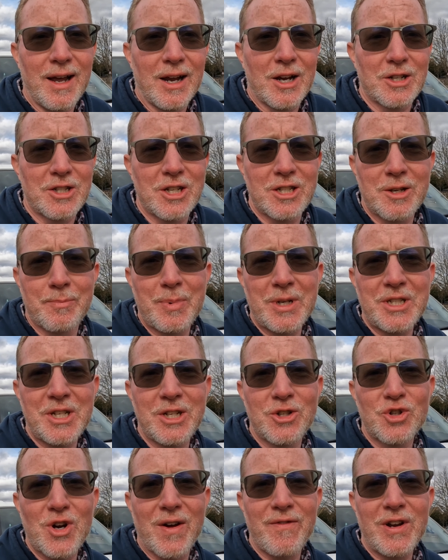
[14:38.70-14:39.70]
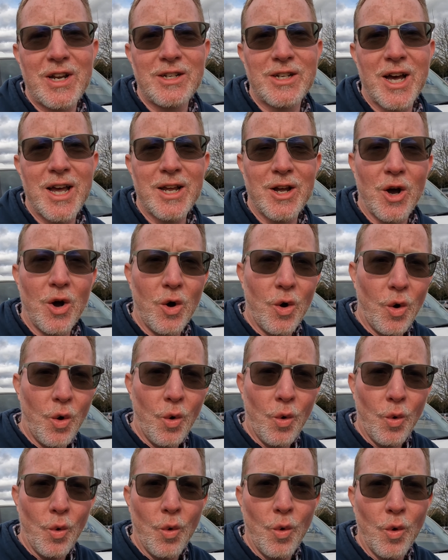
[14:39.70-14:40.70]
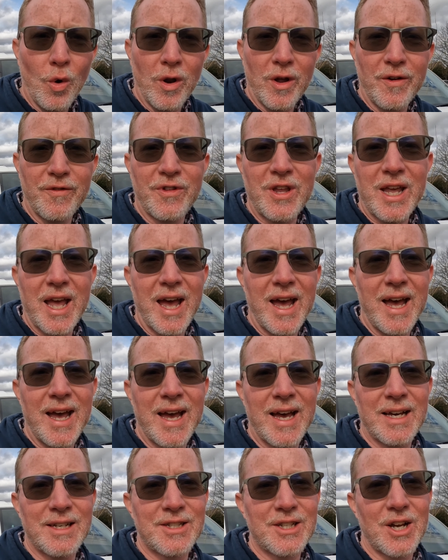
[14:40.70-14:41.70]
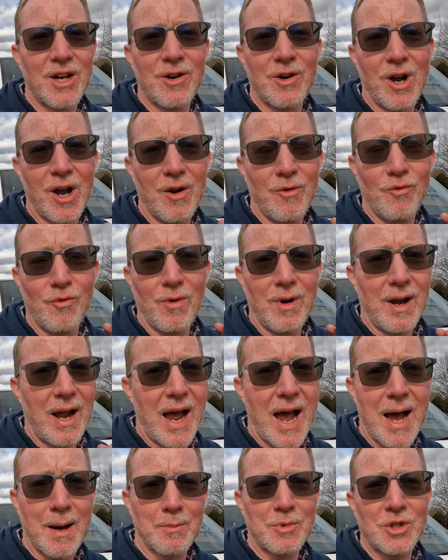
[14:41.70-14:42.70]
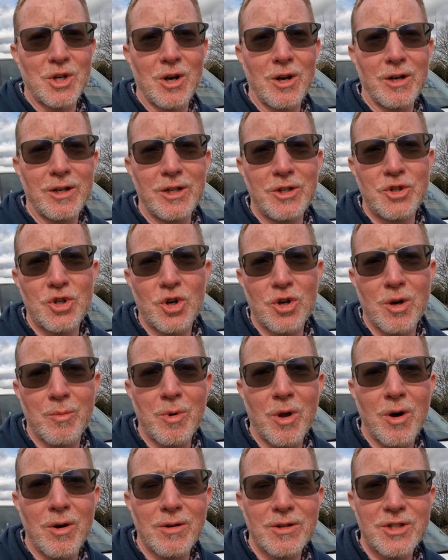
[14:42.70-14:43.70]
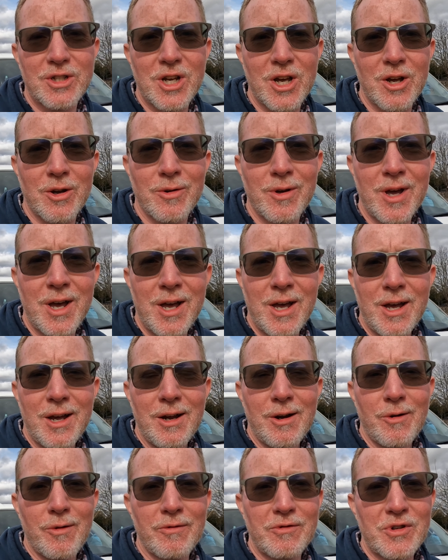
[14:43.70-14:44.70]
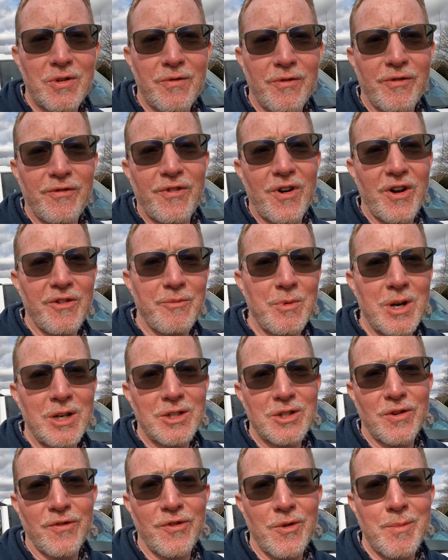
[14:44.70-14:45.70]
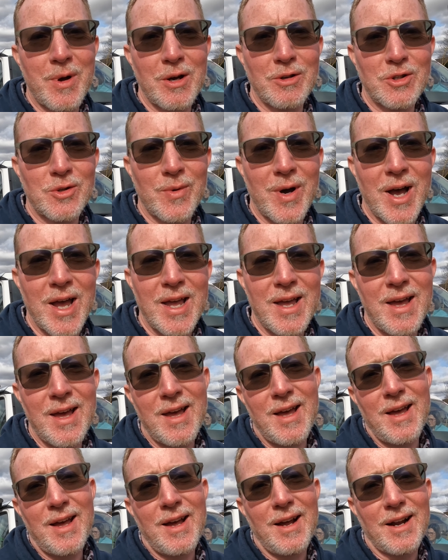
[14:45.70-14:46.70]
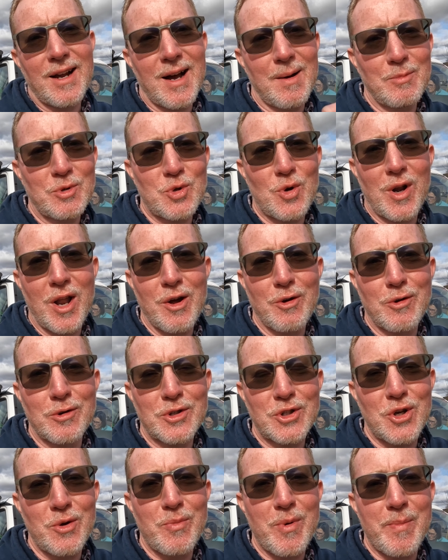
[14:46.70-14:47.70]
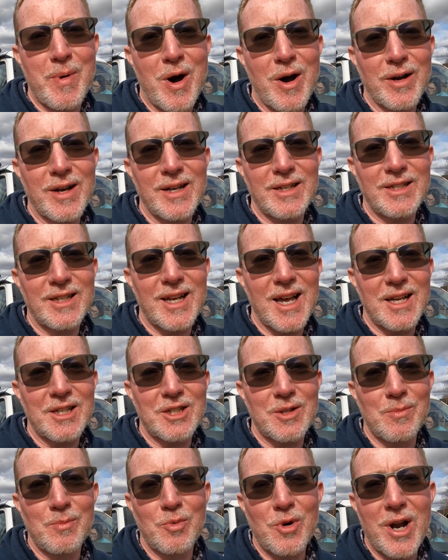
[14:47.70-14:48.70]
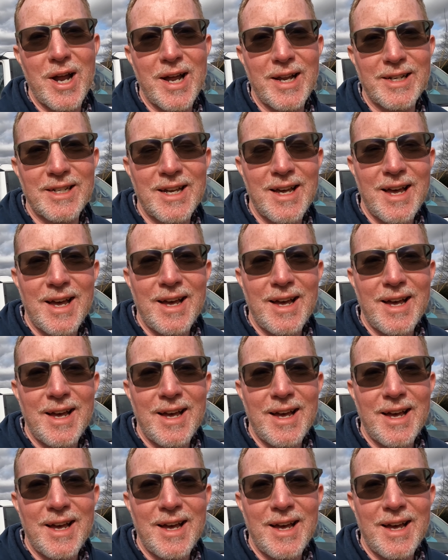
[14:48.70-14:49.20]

because it's a busy travelling day. All of the aires are absolutely chock-a-block. So we've driven five minutes off the motorway, come to a local supermarket to get some bread